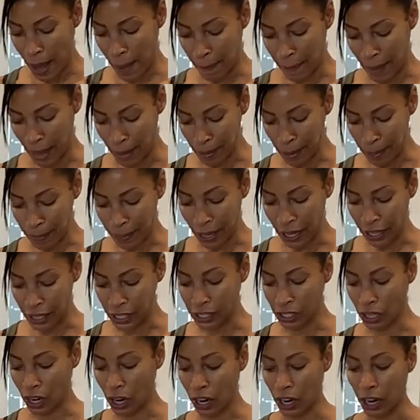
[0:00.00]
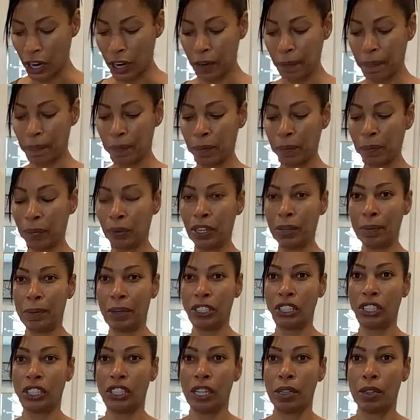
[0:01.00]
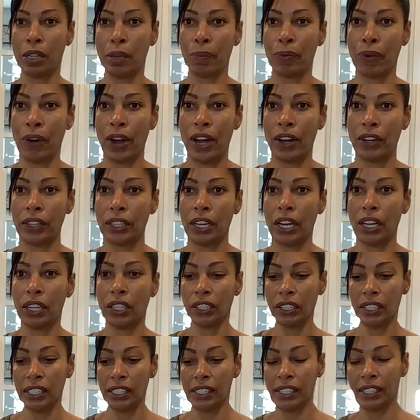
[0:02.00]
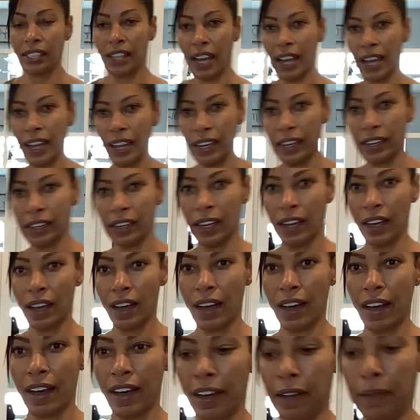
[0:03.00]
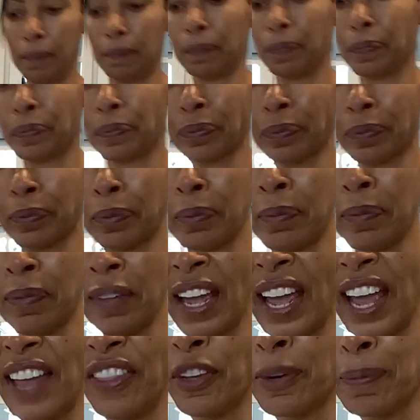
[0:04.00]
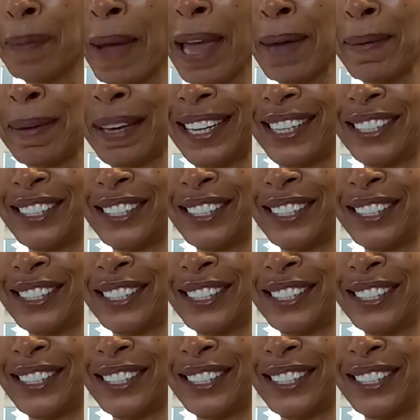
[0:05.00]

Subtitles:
Baby Bellas are pretty much the brown color inside, and they're baby,